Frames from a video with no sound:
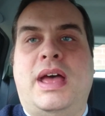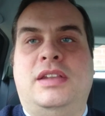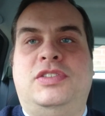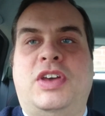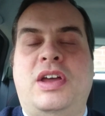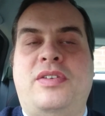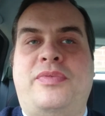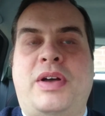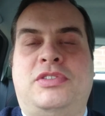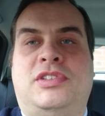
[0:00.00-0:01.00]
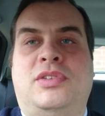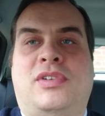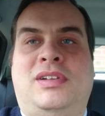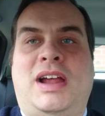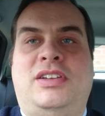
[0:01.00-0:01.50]
And so there was a sort
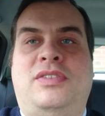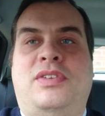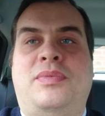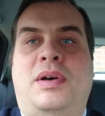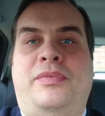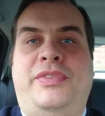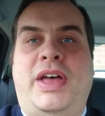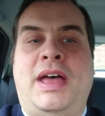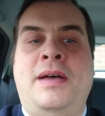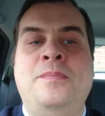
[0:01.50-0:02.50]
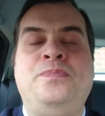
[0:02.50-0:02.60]
of collective of them on there.